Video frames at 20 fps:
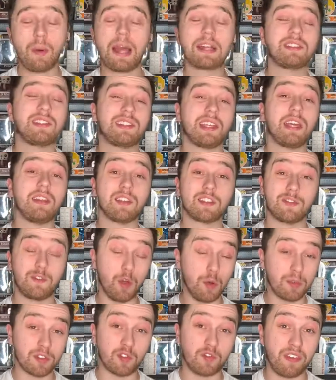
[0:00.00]
In fact, saying this
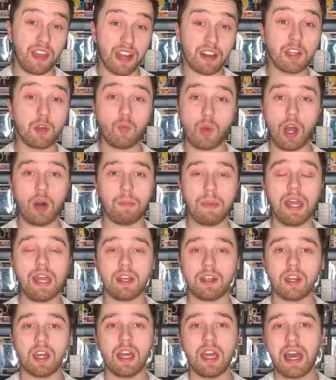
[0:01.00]
film is very well
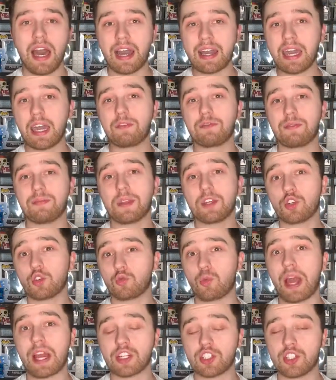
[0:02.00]
made. Again, from the
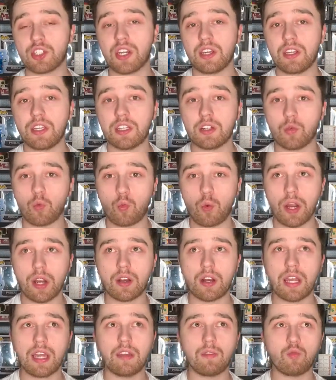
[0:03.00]
direction in here,
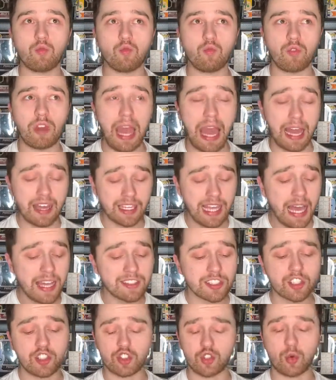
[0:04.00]
where it
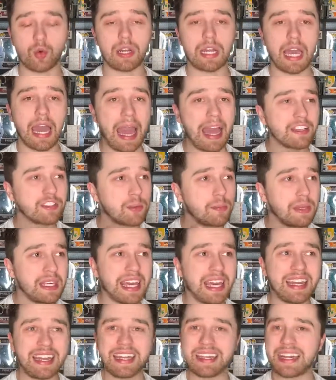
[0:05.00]
has a story, it has a
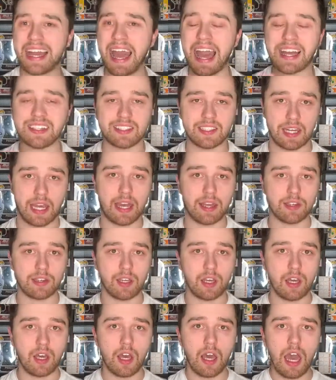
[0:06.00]
beginning, and it has an end.
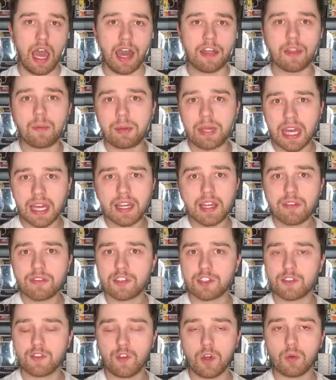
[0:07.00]
And the beginning of
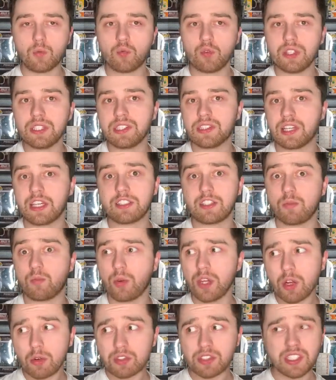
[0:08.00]
this film really sets up,
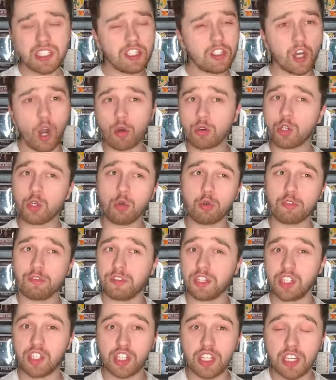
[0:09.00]
we don't see Goku or
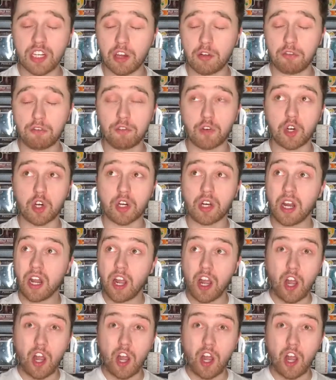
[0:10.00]
Vegeta